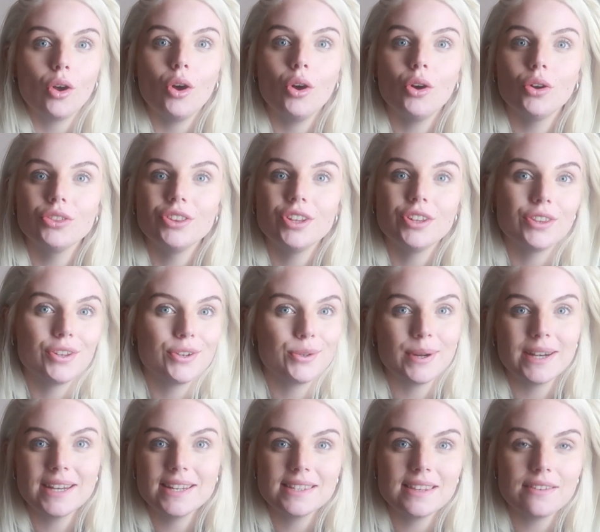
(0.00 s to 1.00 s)
On the
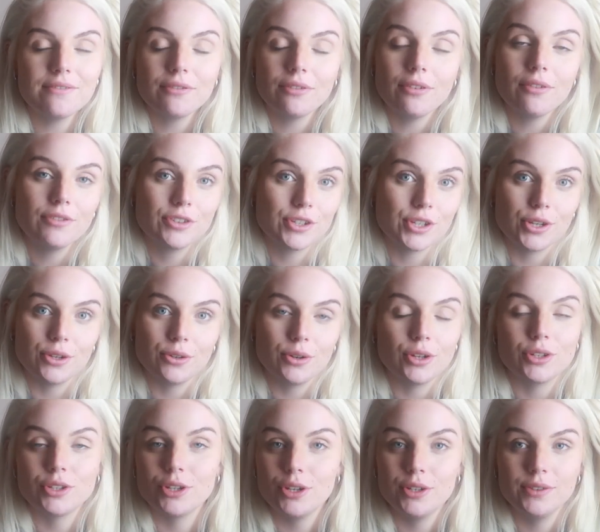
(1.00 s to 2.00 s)
27th of June
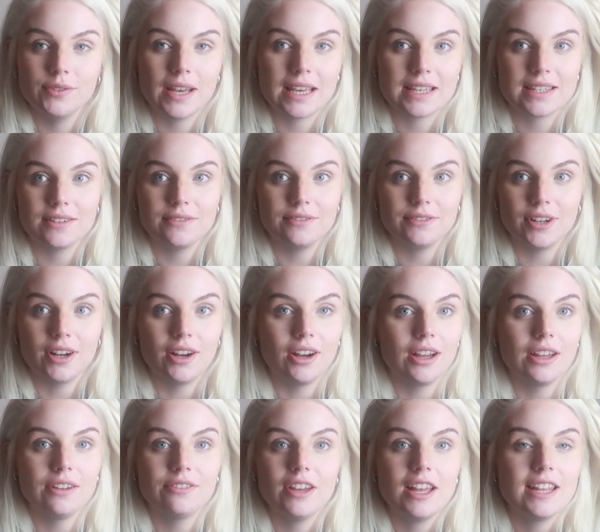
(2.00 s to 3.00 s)

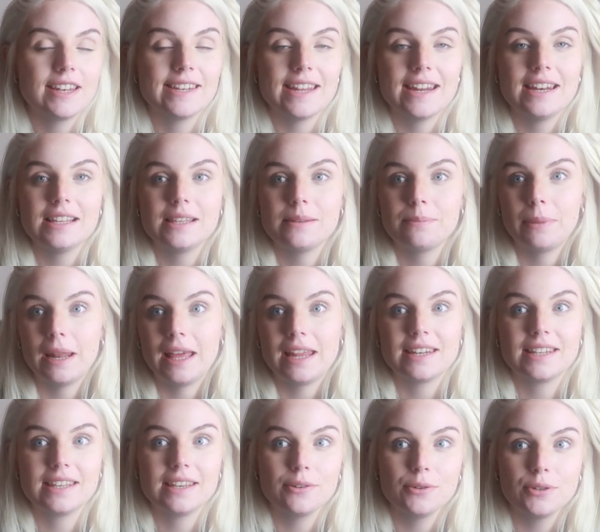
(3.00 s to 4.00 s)
2005, Dennis
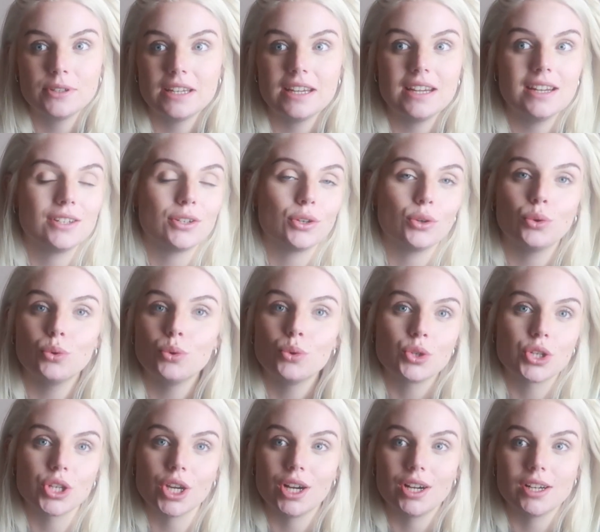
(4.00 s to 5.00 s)
pled guilty to
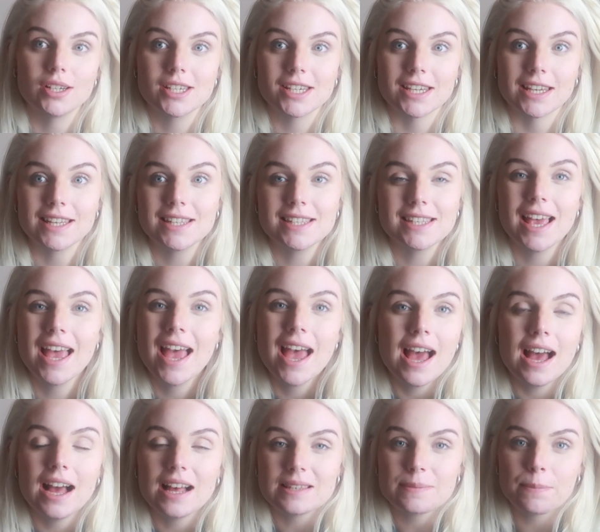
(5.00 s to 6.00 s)
all charges.
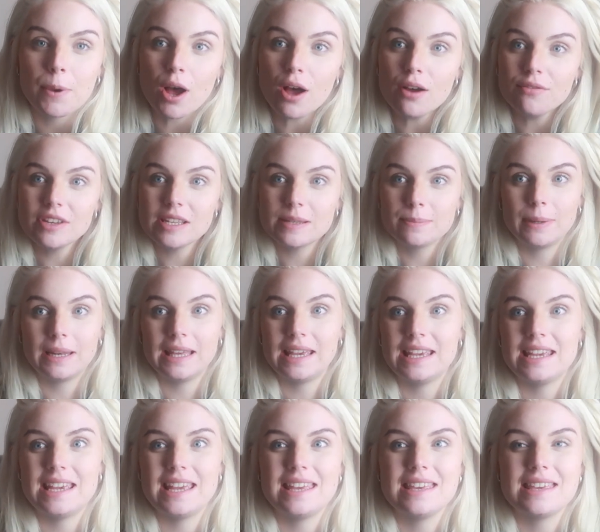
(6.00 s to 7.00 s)
As part of his
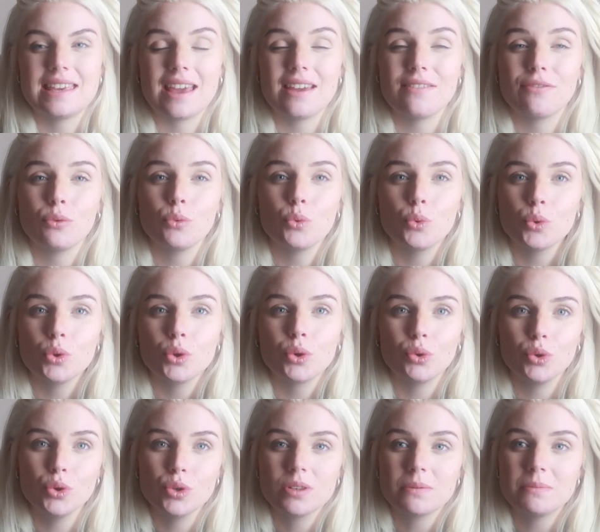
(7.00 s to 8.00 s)
plea, he gave all the
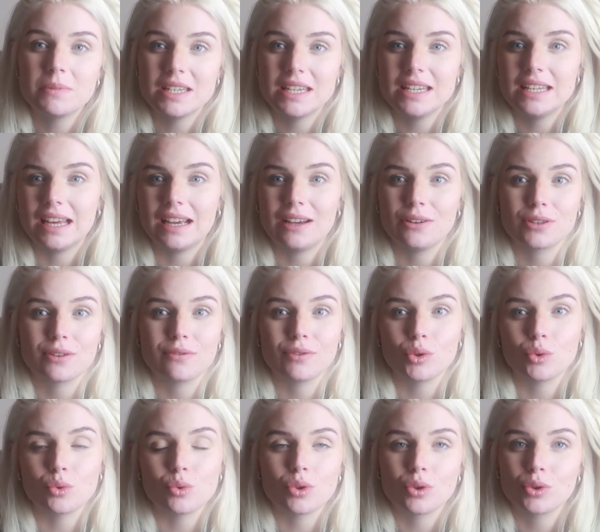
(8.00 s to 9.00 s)
gruesome details of
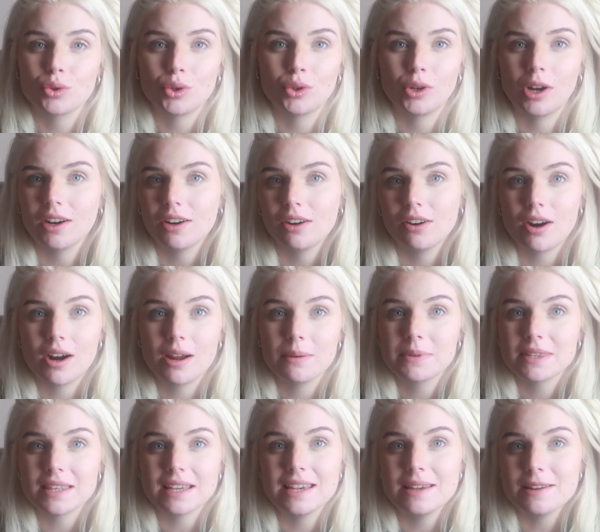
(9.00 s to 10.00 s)
all the
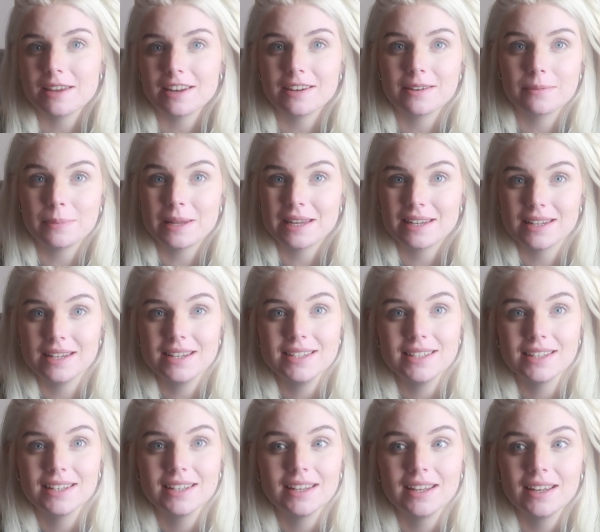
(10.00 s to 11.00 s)
crimes that he committed.